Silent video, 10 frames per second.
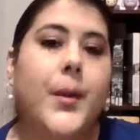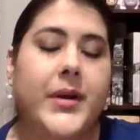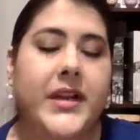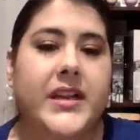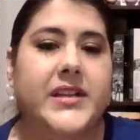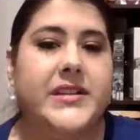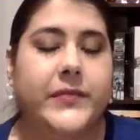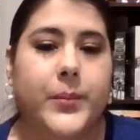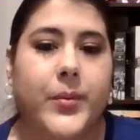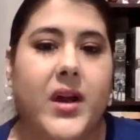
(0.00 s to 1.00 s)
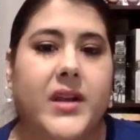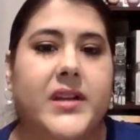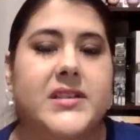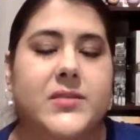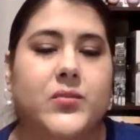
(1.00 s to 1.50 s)
put in a different
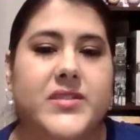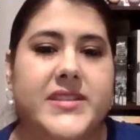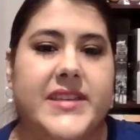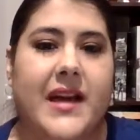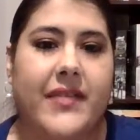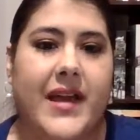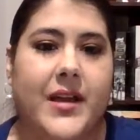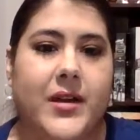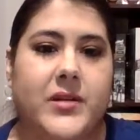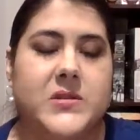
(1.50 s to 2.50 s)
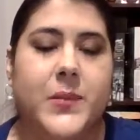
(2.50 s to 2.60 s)
product and we'll see how that goes.